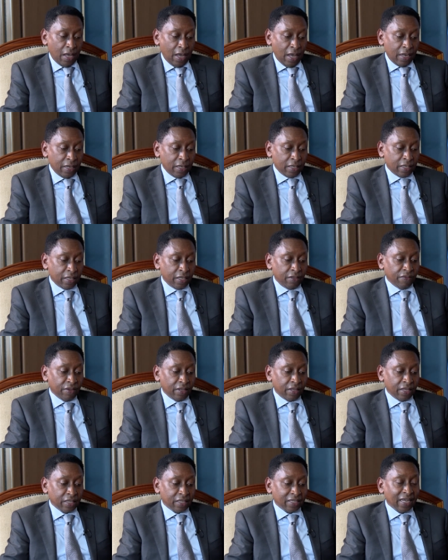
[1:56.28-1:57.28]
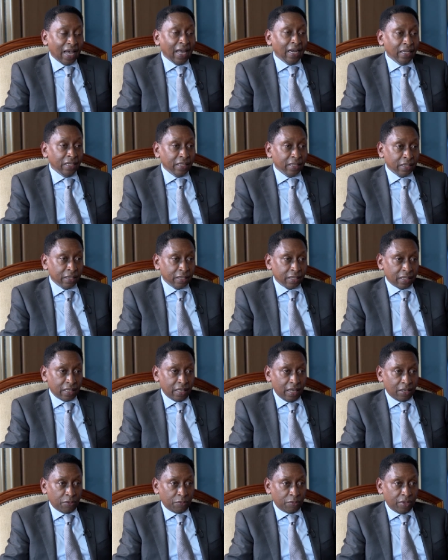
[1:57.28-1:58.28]
And even the challenges
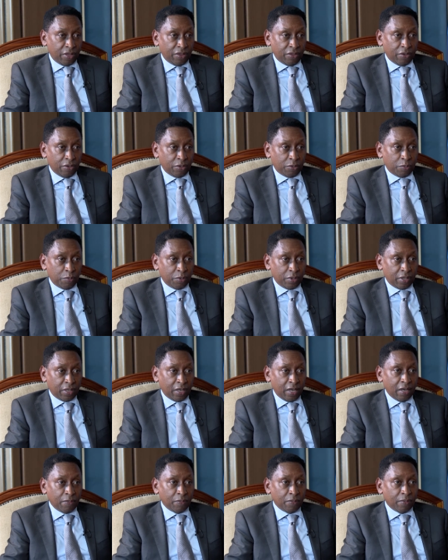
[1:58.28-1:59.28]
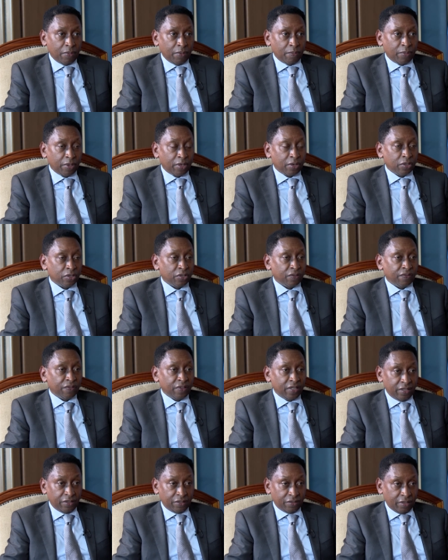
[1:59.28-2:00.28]
that we thought would come because
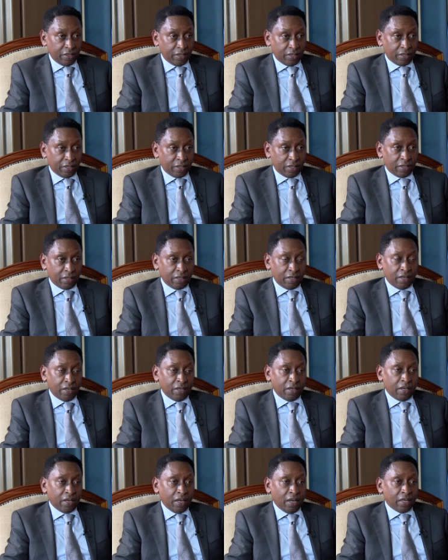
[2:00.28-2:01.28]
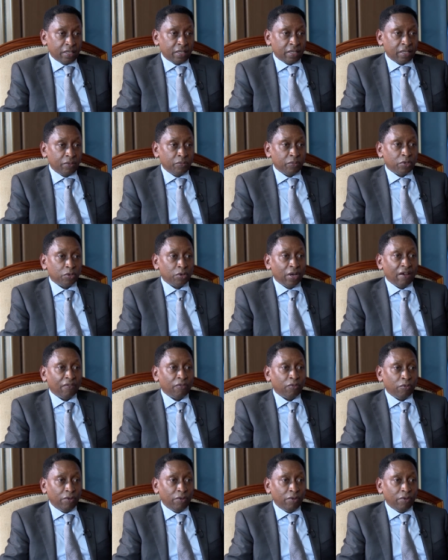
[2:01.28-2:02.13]
of interests seem to have